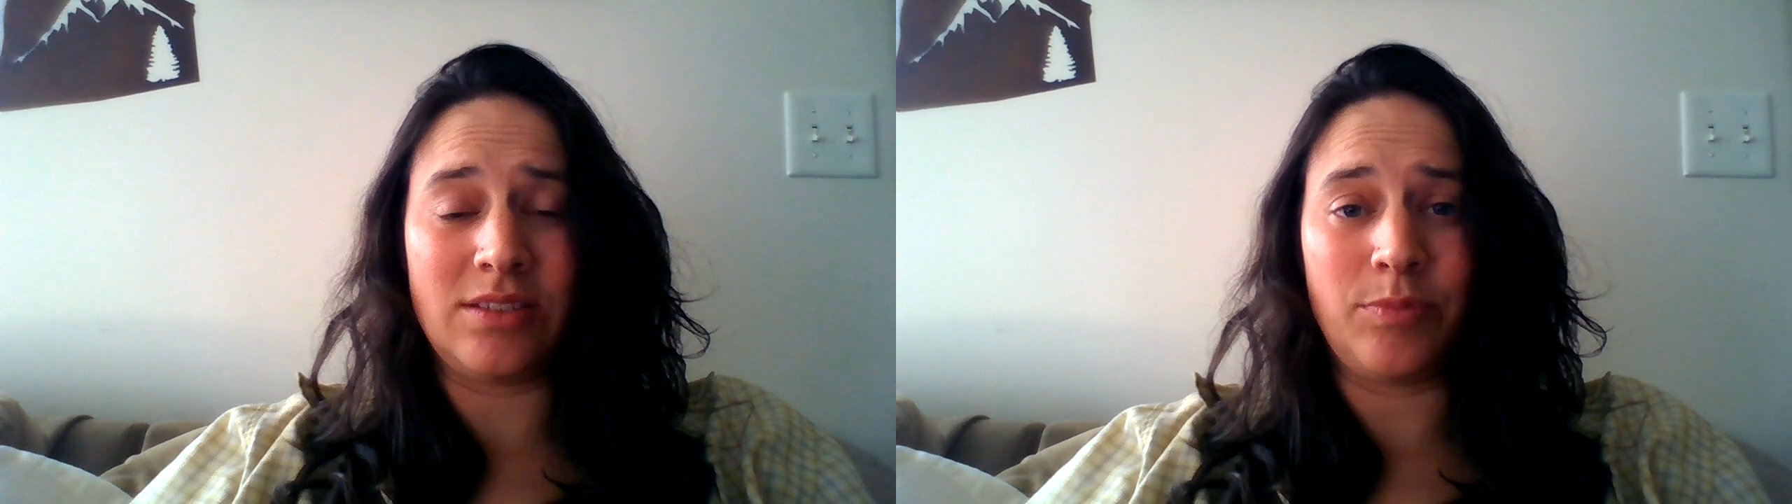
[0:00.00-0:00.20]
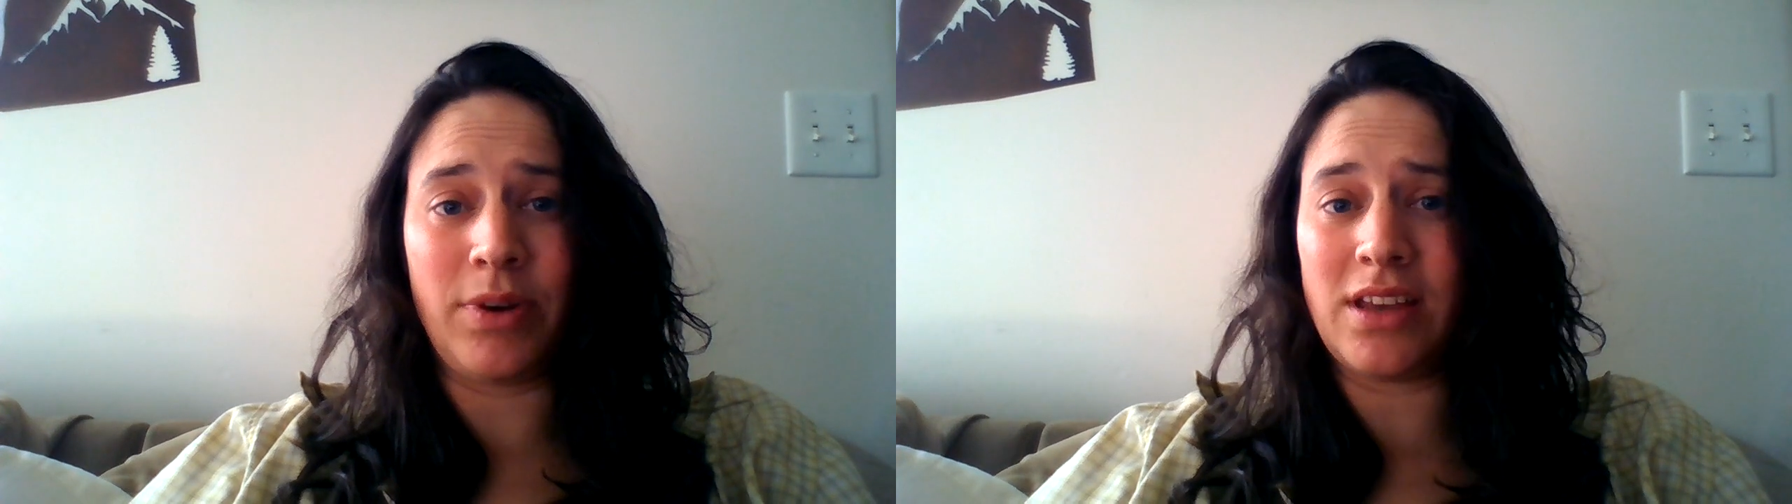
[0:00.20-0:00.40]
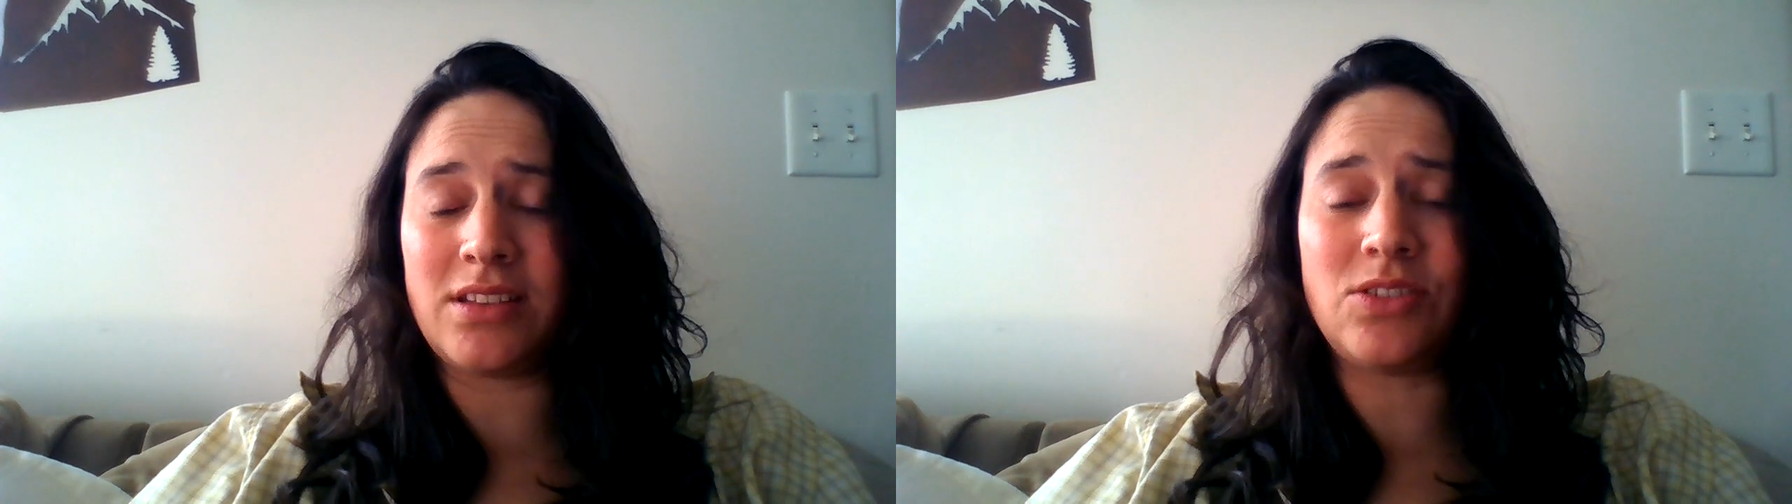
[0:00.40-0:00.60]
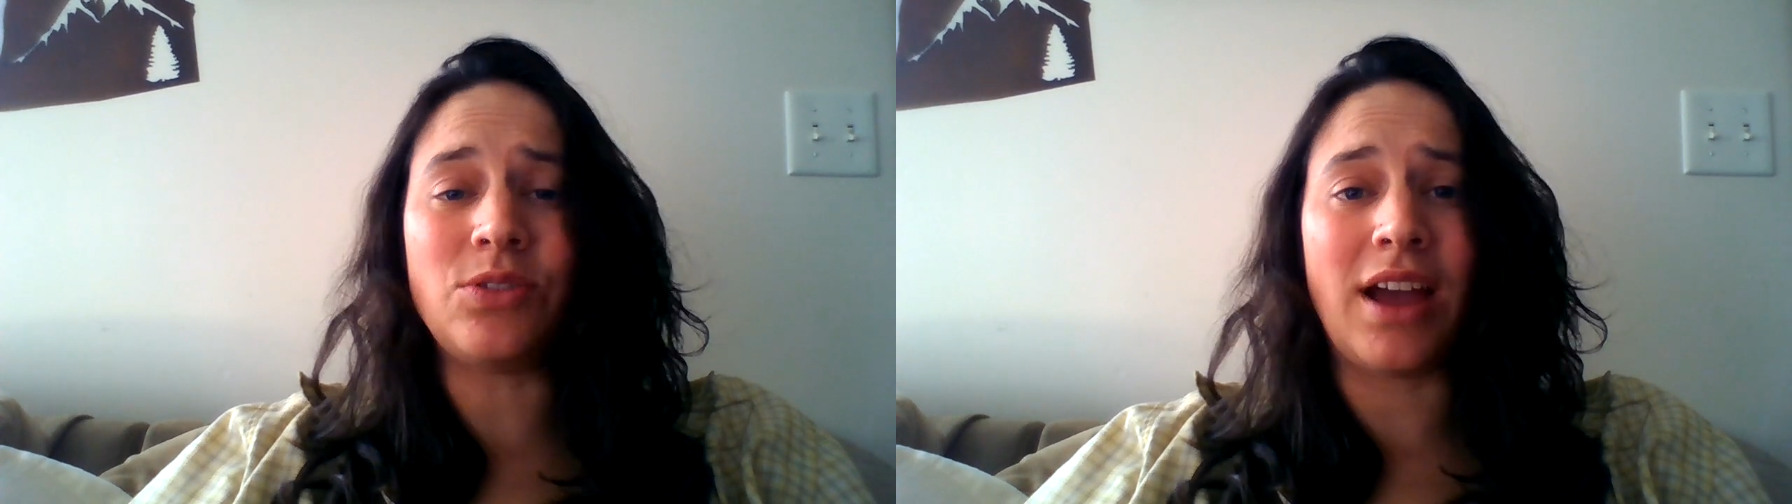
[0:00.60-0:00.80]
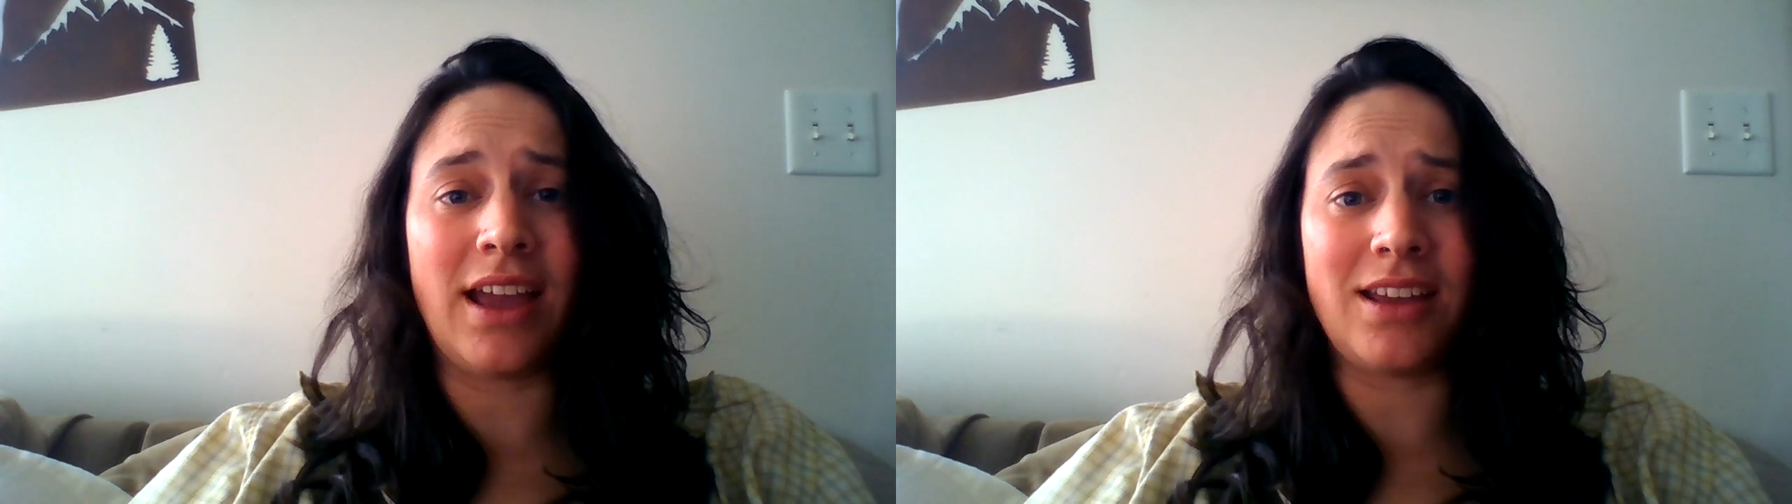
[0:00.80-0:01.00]
but don't
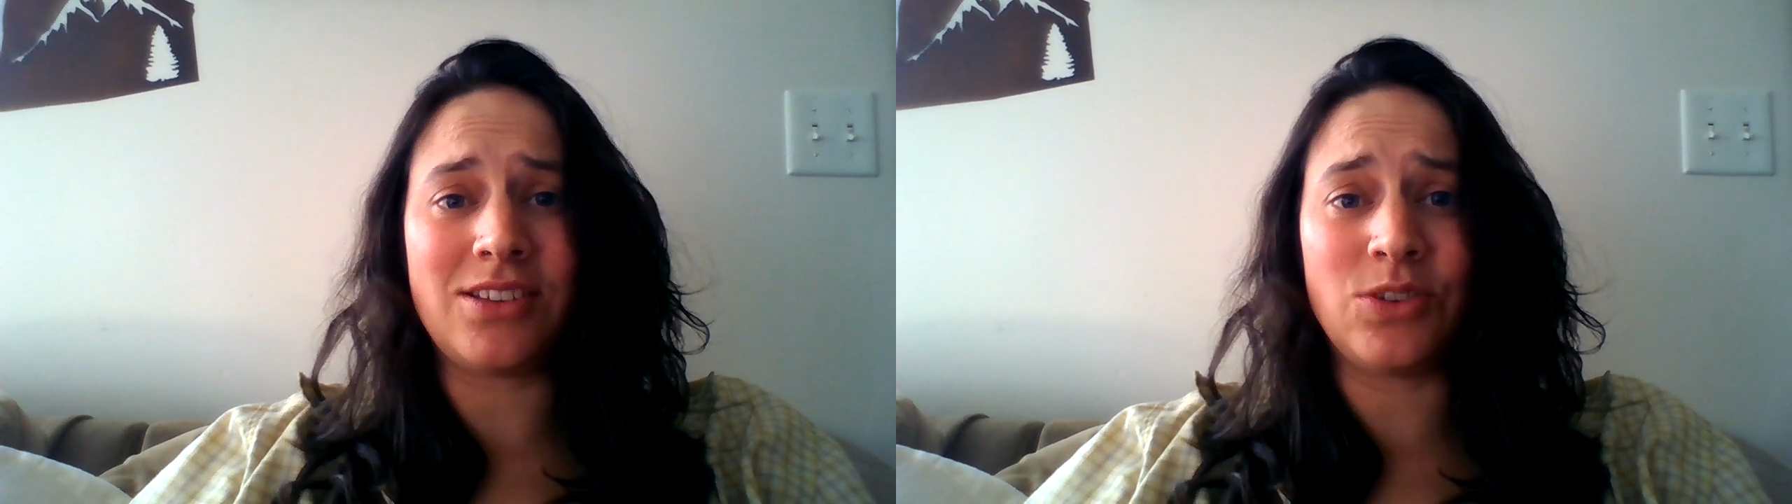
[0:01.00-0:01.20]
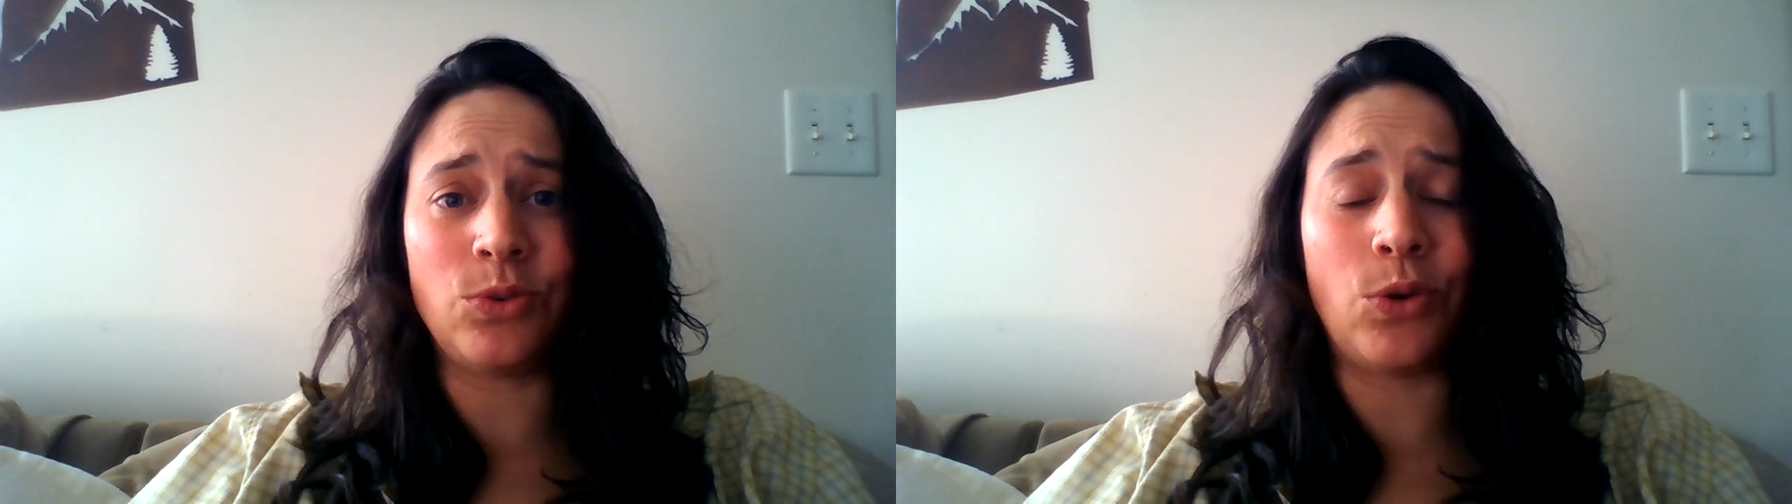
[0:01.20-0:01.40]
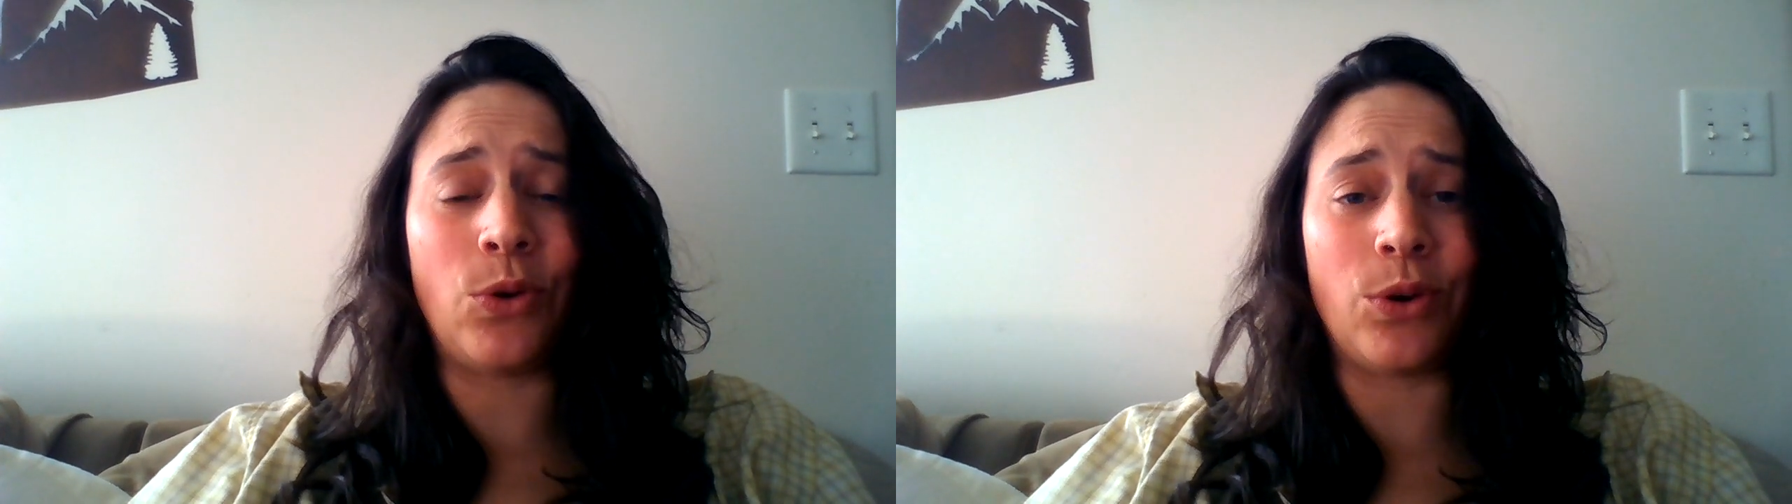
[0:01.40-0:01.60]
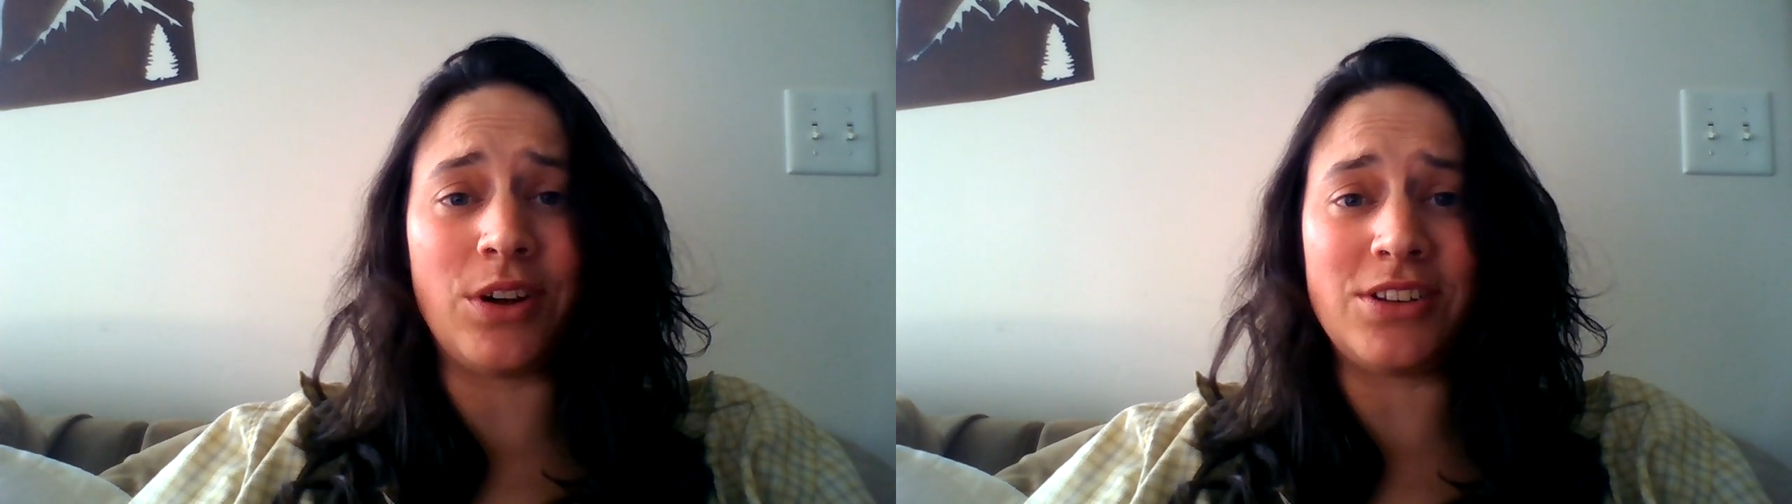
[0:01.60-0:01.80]
hide, don't hoard,